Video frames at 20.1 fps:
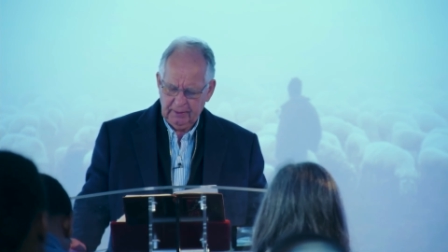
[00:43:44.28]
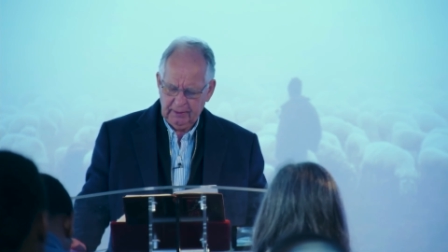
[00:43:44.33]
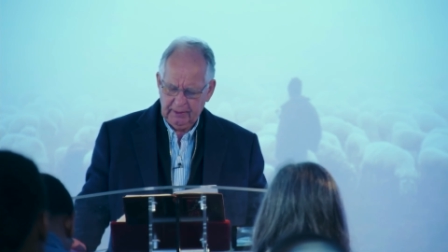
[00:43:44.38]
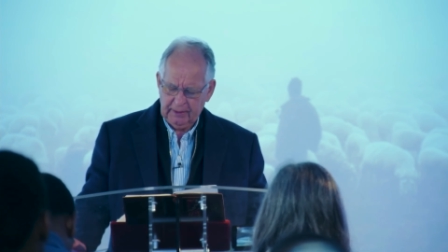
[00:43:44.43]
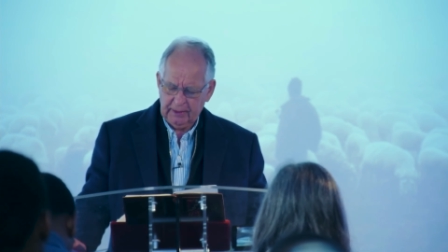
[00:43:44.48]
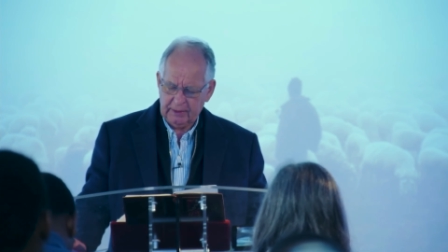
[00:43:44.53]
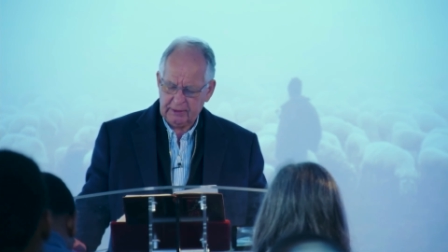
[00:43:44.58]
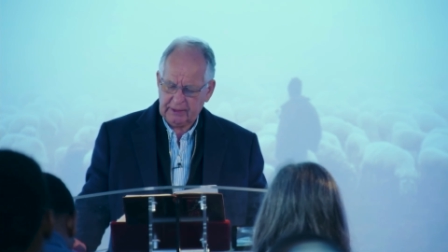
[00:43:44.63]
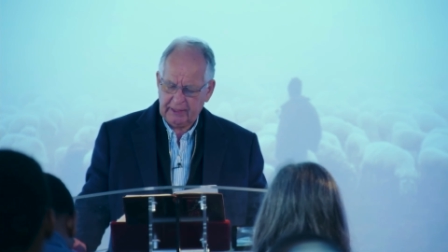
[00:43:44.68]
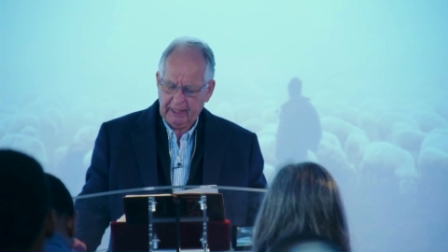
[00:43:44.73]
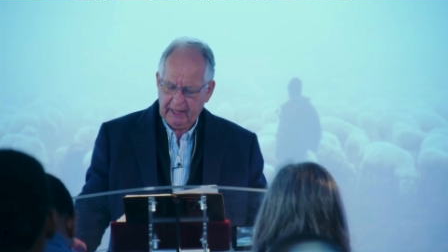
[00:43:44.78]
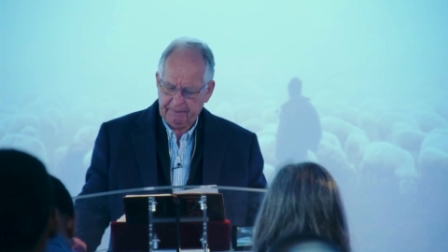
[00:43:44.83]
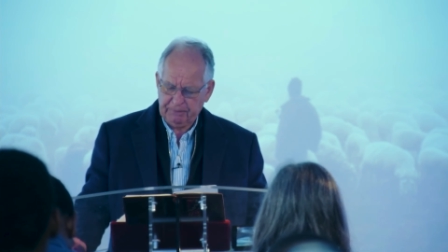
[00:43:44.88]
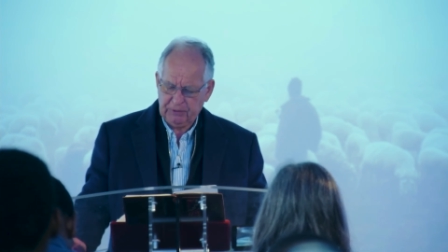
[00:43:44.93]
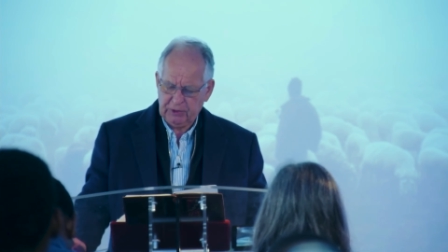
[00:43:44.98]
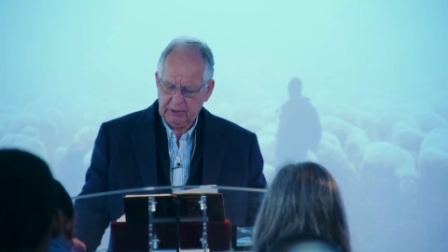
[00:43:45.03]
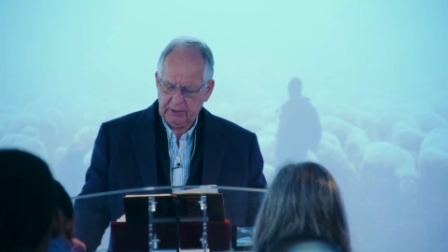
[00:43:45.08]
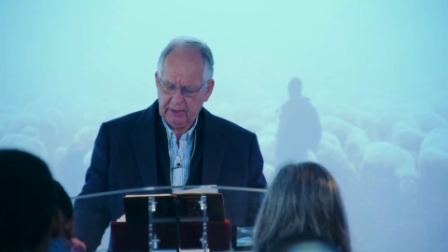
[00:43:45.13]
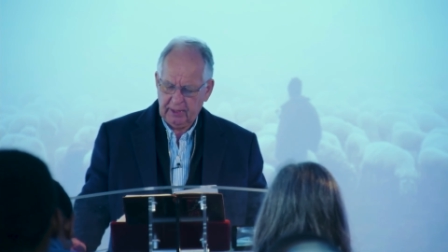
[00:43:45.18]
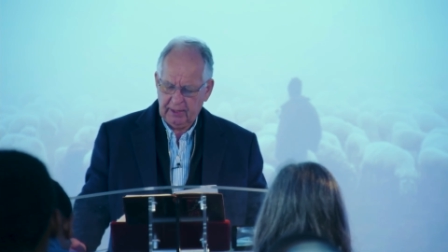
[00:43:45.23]
It has
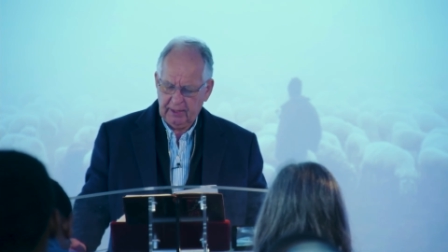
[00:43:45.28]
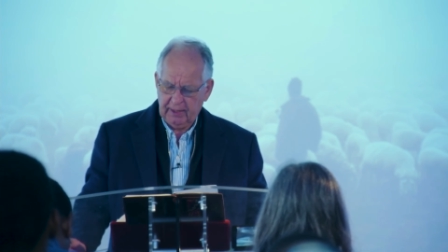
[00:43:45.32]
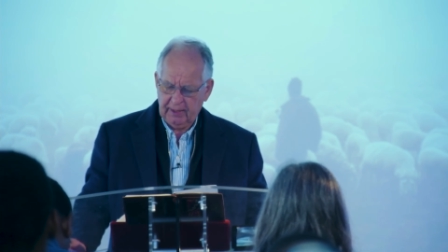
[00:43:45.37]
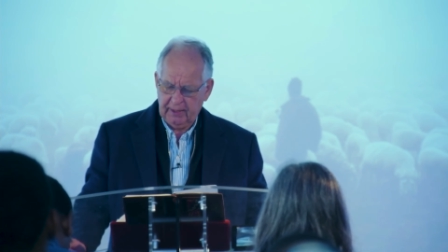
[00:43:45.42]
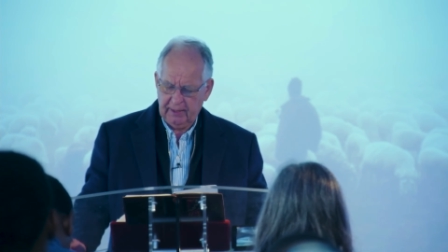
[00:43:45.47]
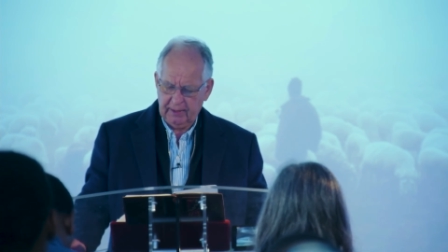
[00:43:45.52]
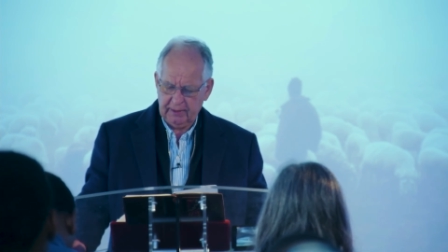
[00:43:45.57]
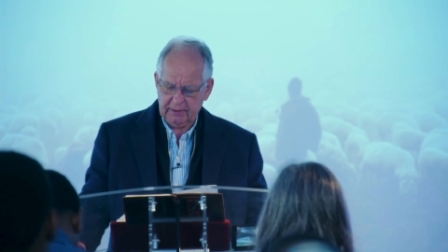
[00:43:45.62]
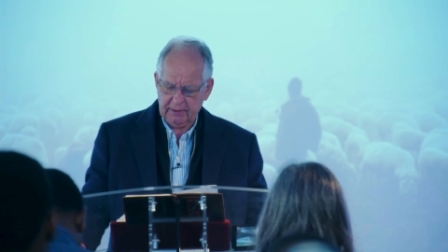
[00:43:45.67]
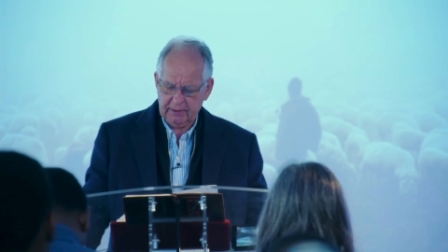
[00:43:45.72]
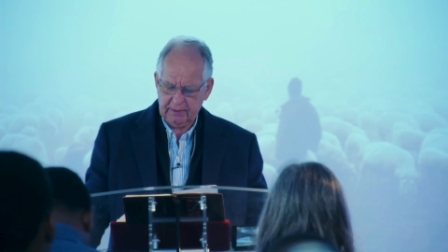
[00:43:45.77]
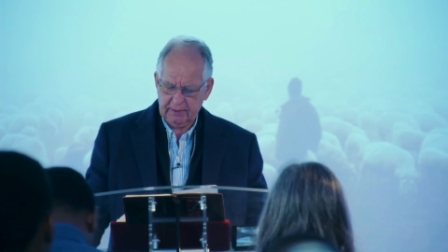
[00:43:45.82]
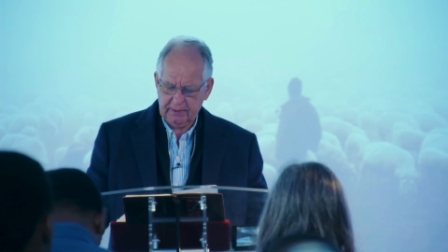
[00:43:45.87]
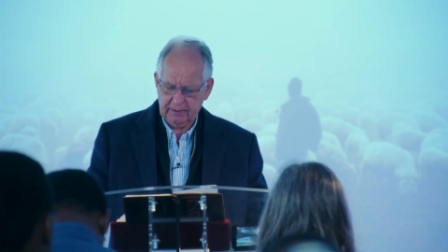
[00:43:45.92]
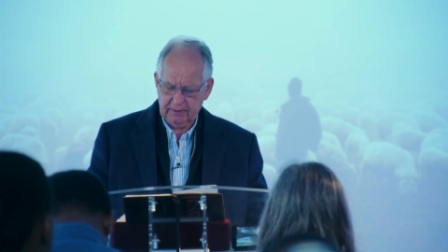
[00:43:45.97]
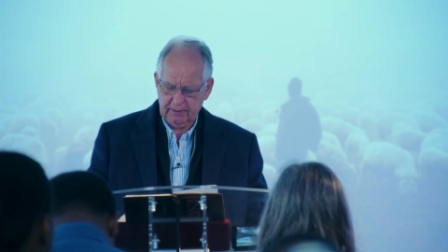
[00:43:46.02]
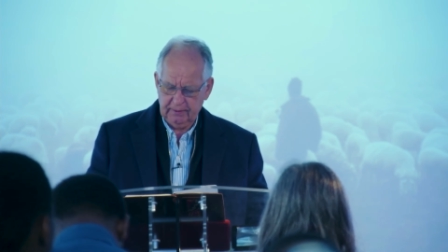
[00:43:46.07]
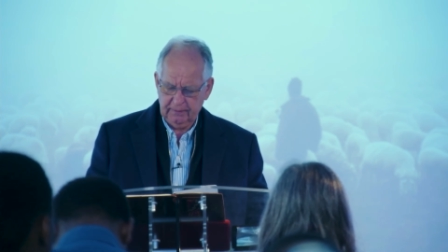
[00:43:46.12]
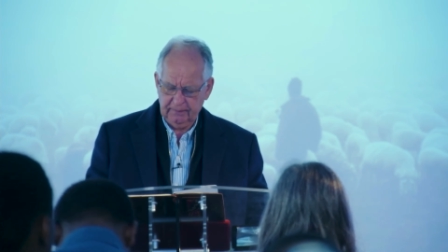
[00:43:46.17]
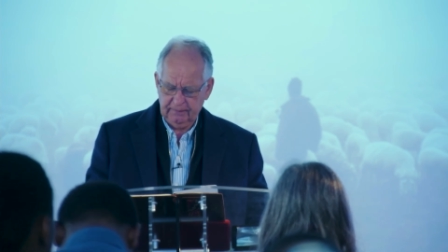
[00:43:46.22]
captured our
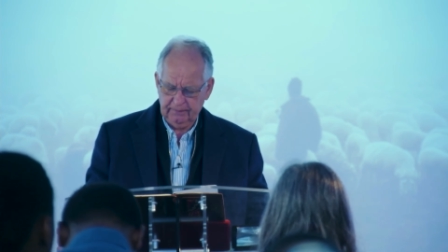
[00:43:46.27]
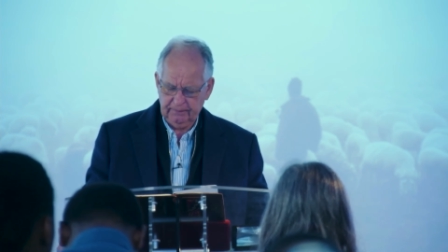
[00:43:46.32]
hearts.